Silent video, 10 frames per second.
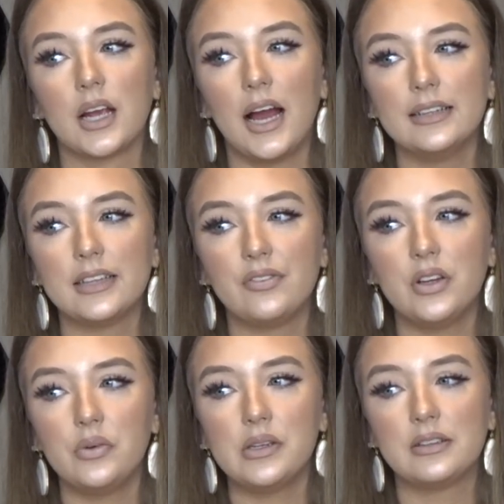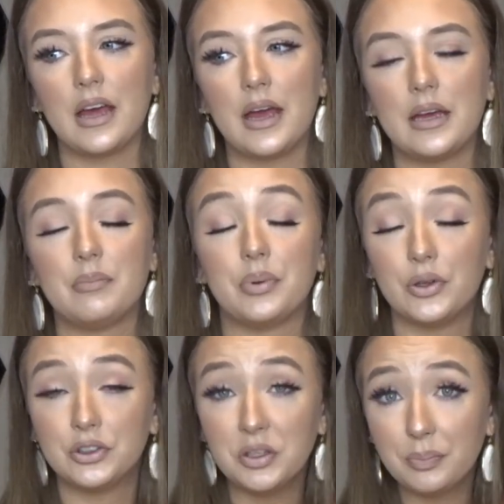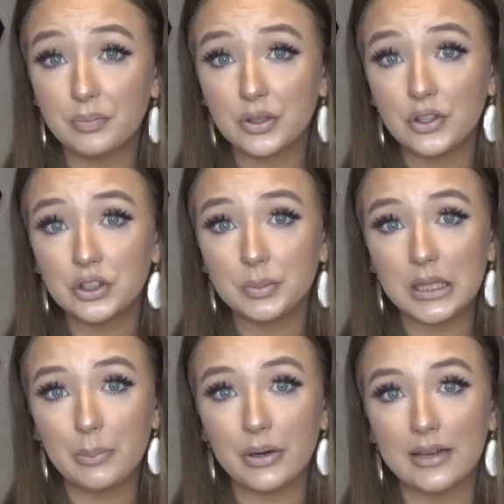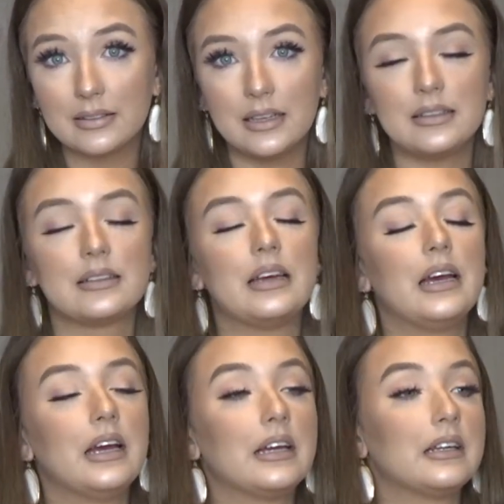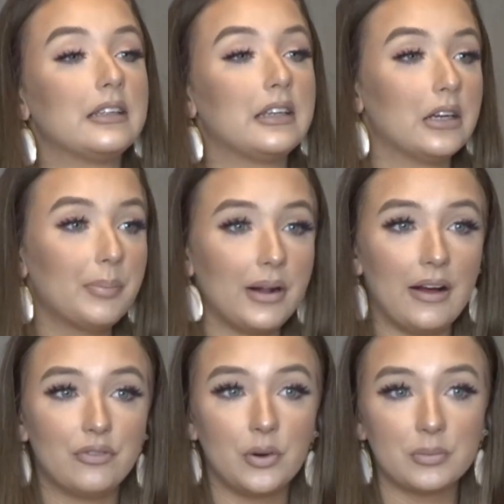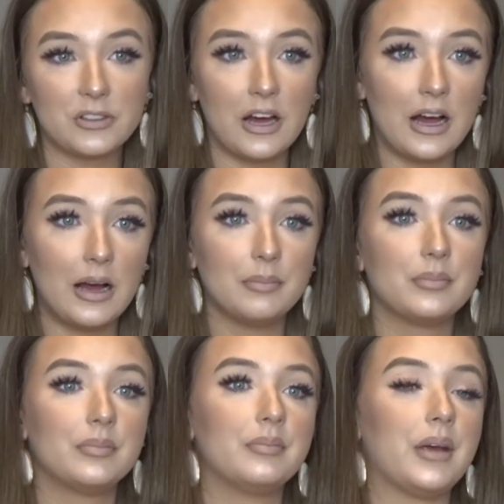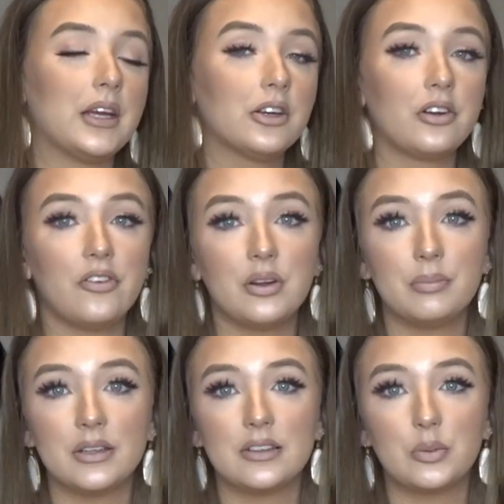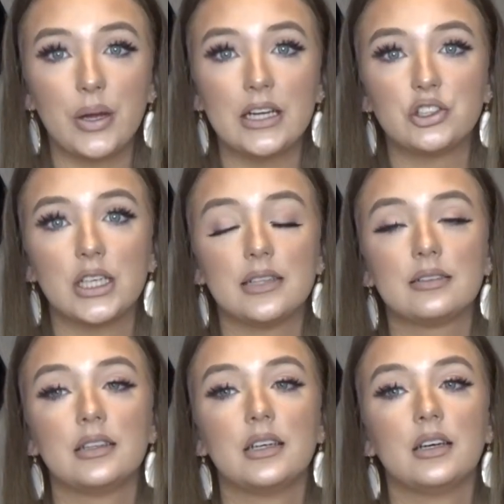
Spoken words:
I definitely would say build your social media presence, get your platforms up, make yourself some business pages,